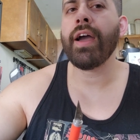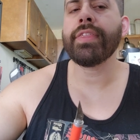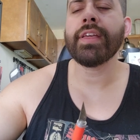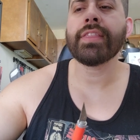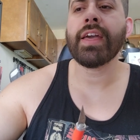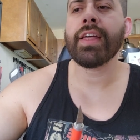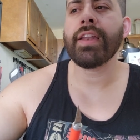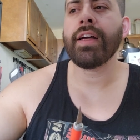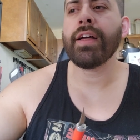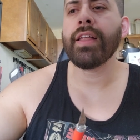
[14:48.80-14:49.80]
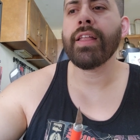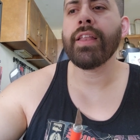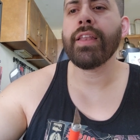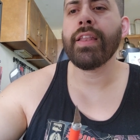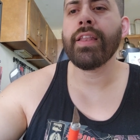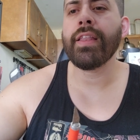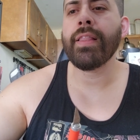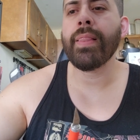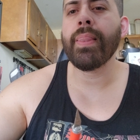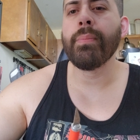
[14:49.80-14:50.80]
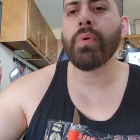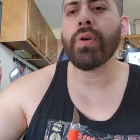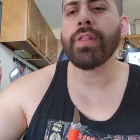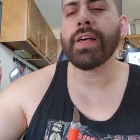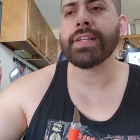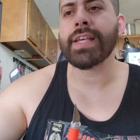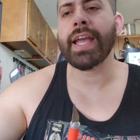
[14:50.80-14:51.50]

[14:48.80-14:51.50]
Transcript: I think that more or less